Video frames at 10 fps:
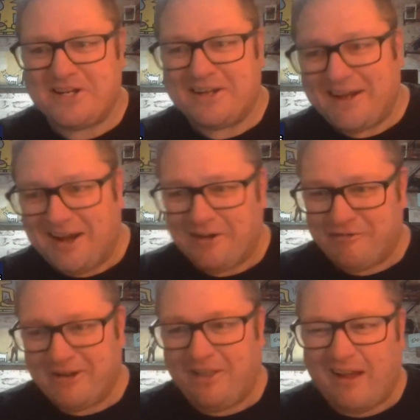can kind of
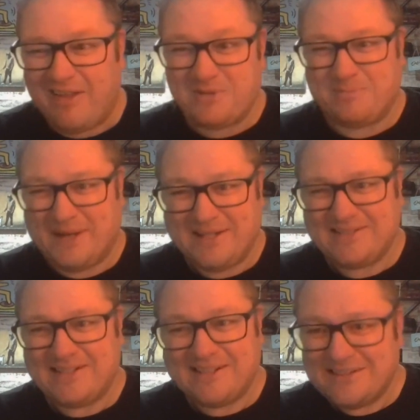feel like those
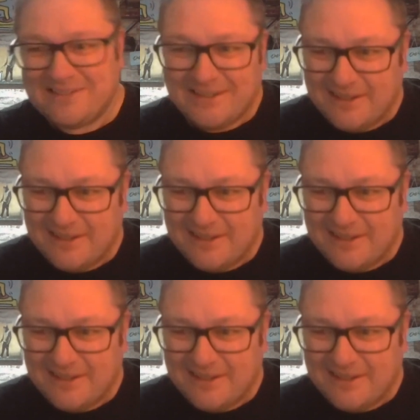basics,